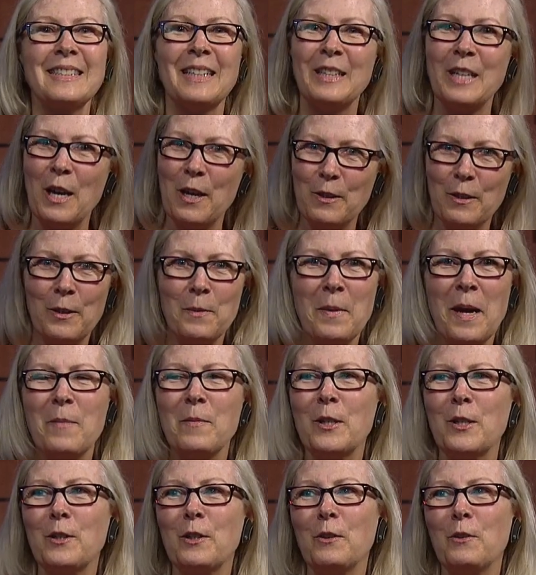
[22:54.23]
and that there might
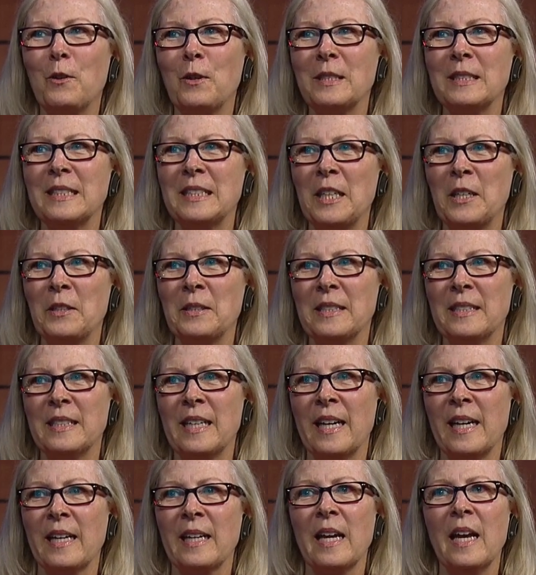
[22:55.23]
be a good course there to
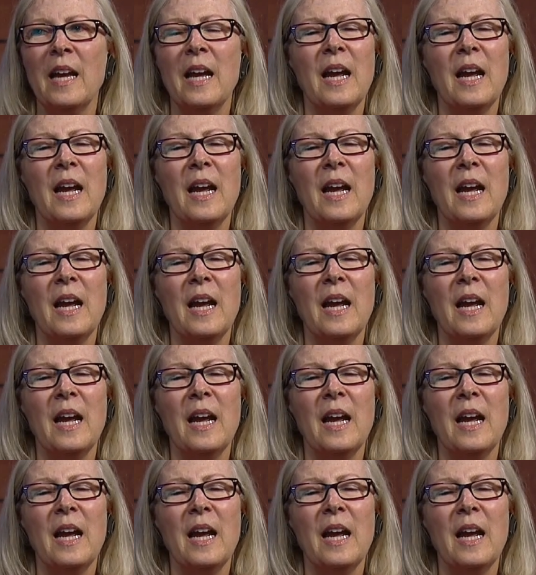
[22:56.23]
take.